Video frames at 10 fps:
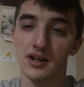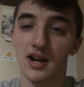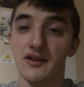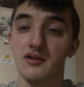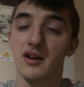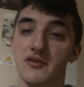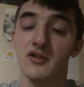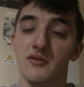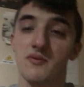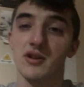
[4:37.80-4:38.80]
You guys
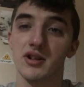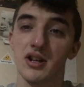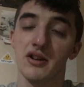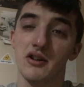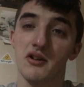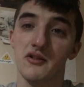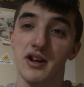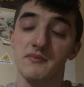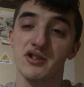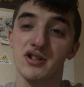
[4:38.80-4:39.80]
just really need to know
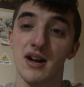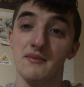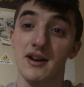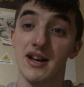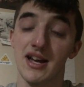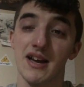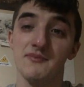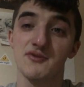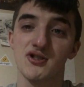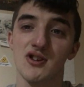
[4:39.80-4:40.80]
that I
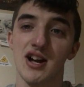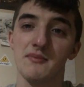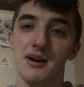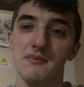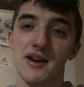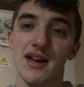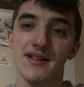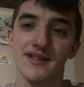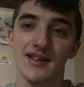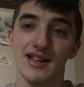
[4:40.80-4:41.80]
am trying my
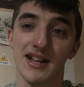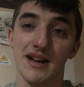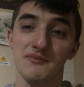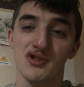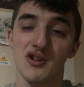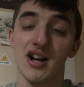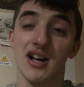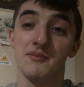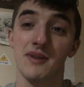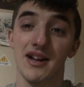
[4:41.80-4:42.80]
best. I'm trying my
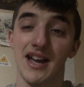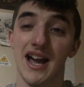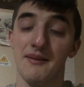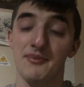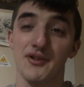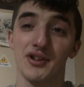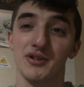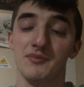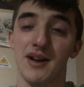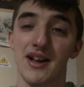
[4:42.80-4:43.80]

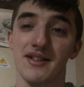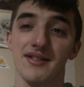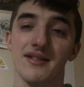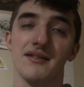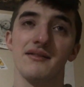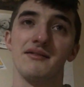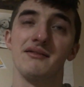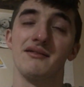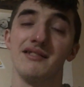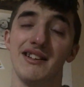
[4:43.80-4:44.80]
absolute best.
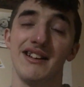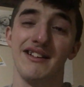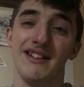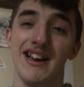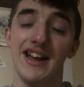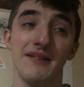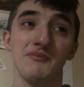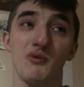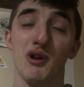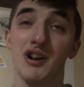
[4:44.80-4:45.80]
I'm
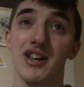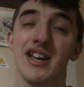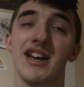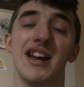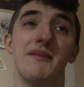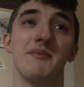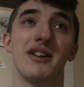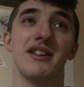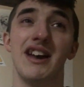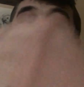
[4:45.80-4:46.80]
working,
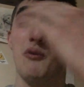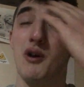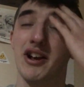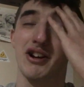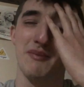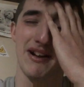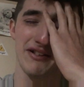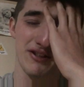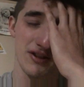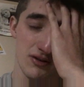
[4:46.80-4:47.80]
and I want to go back
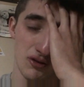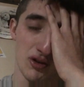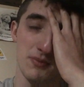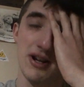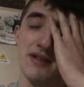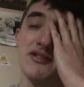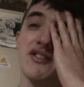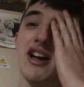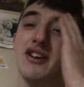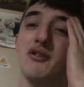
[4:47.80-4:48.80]
to school, but
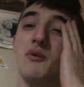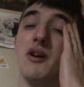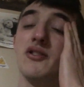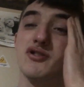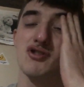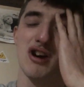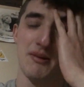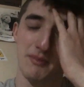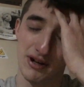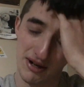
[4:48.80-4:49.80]
I don't want the
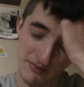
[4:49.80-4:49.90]
drama.